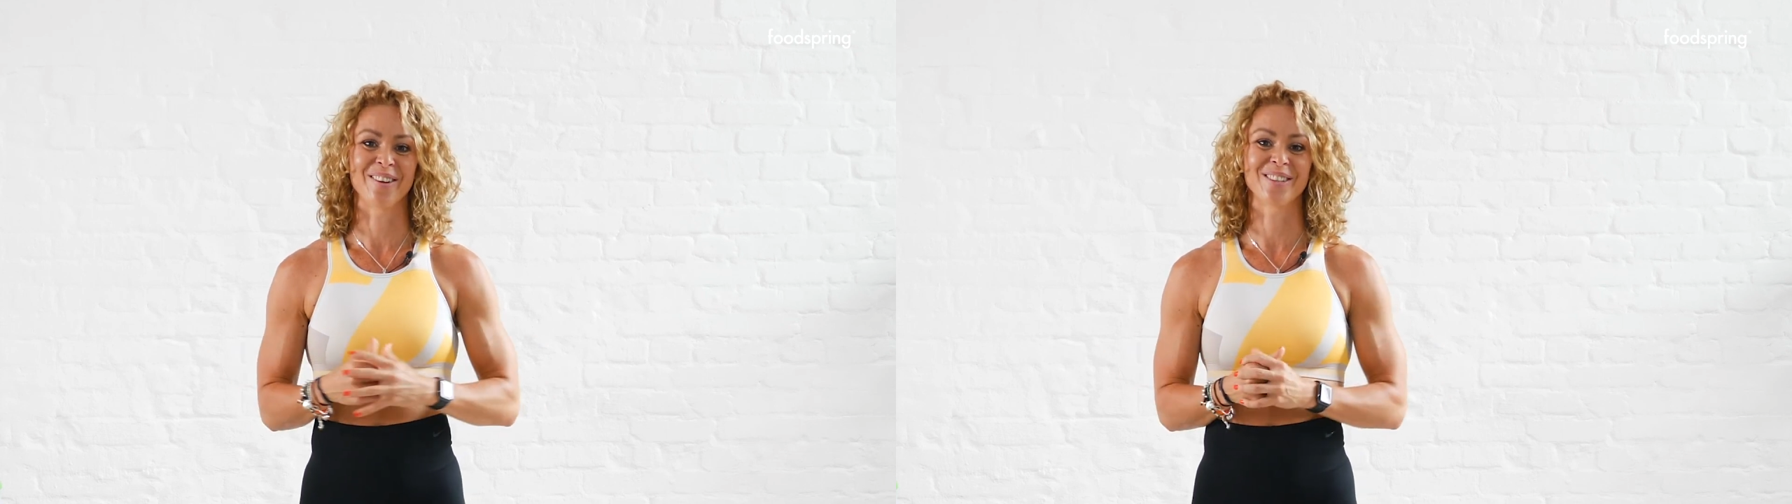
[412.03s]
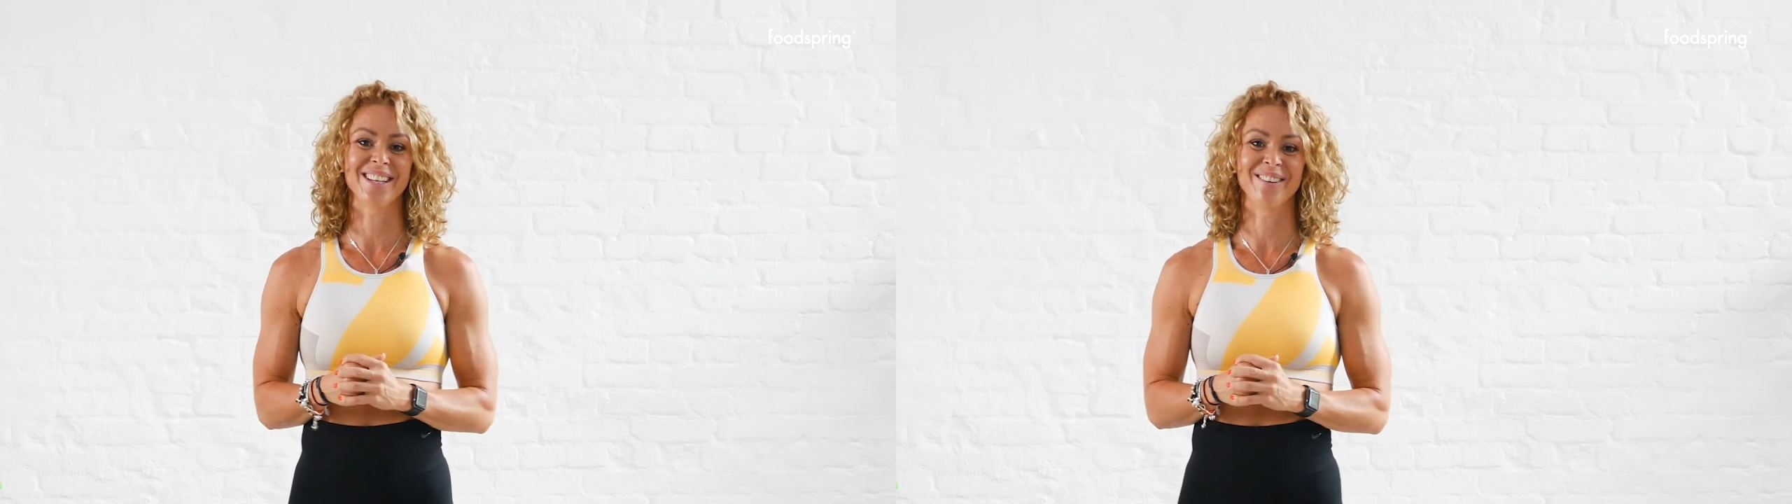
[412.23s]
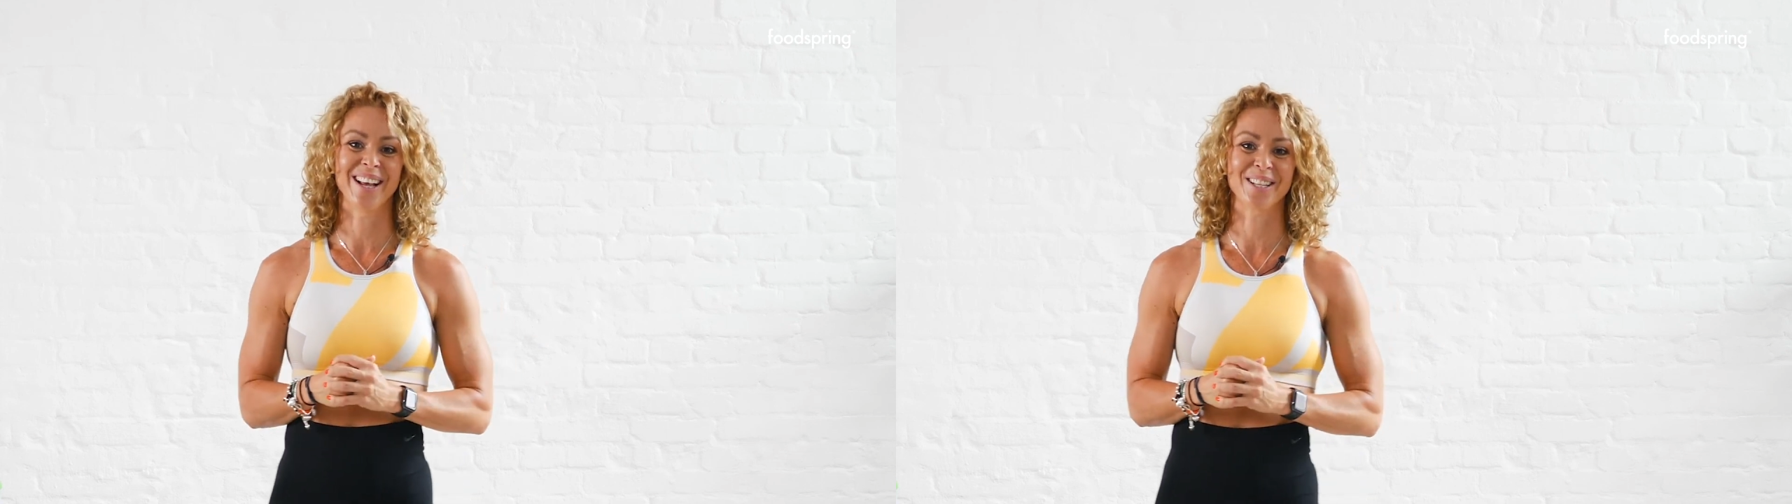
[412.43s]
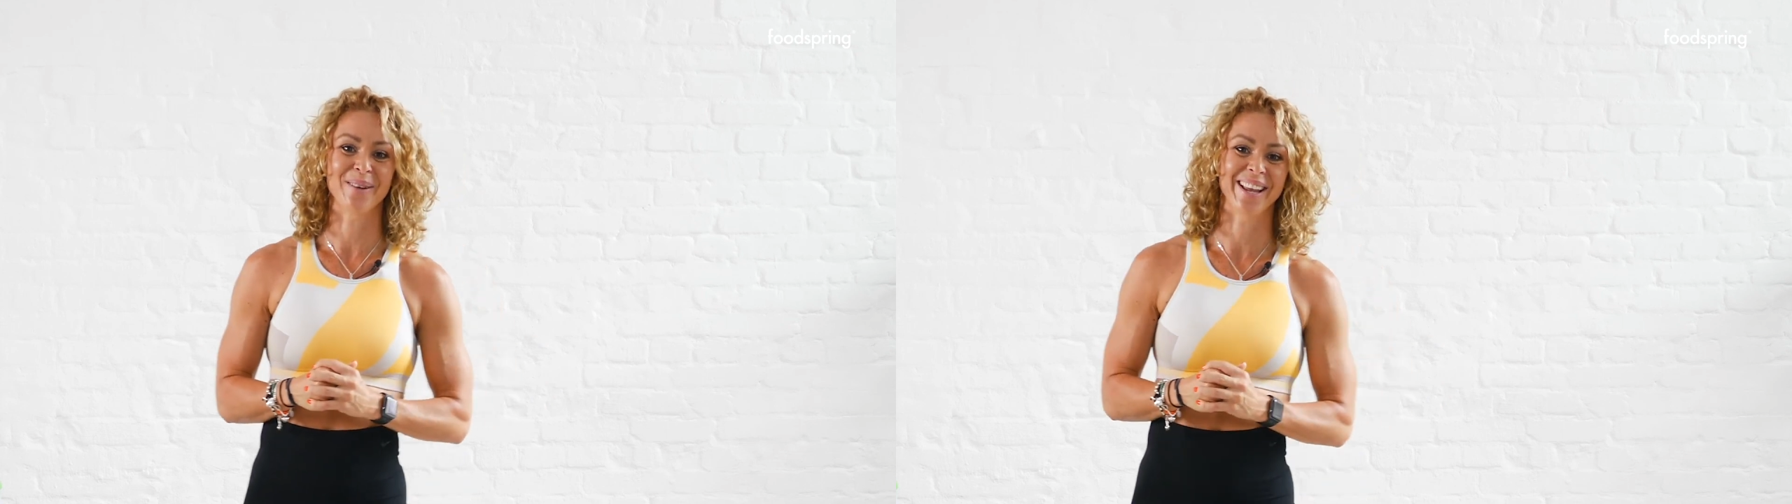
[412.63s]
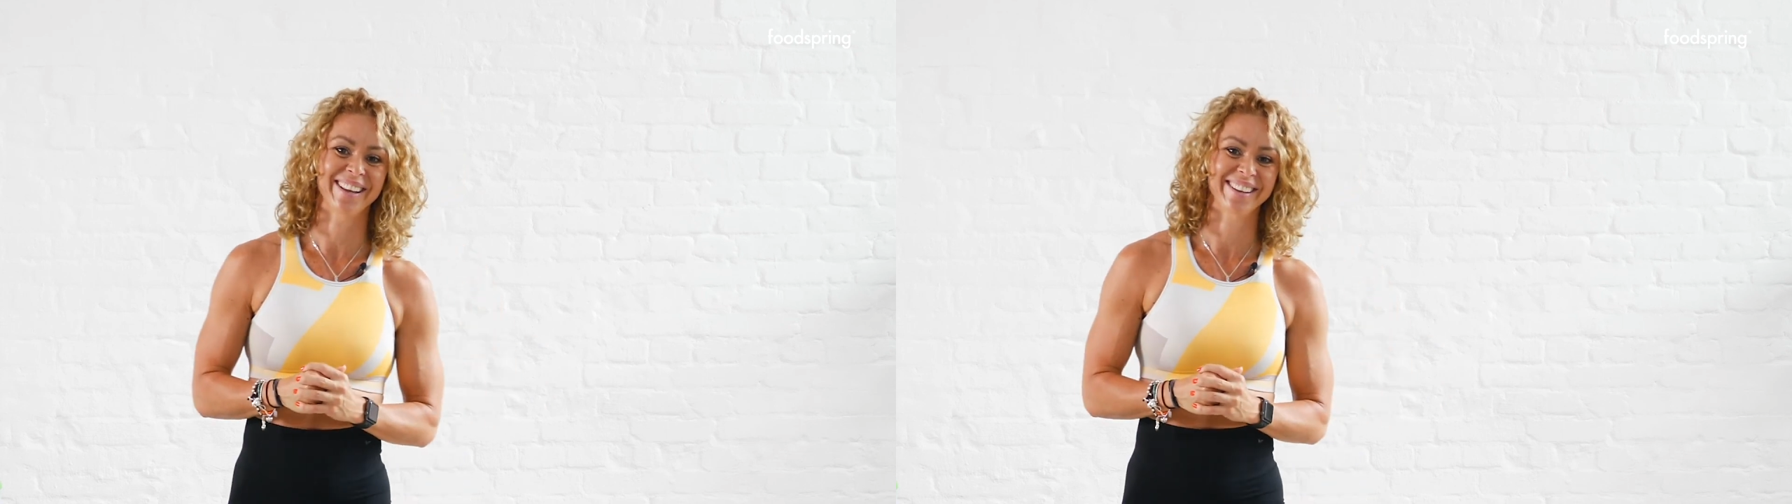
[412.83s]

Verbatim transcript: I'll see you next week.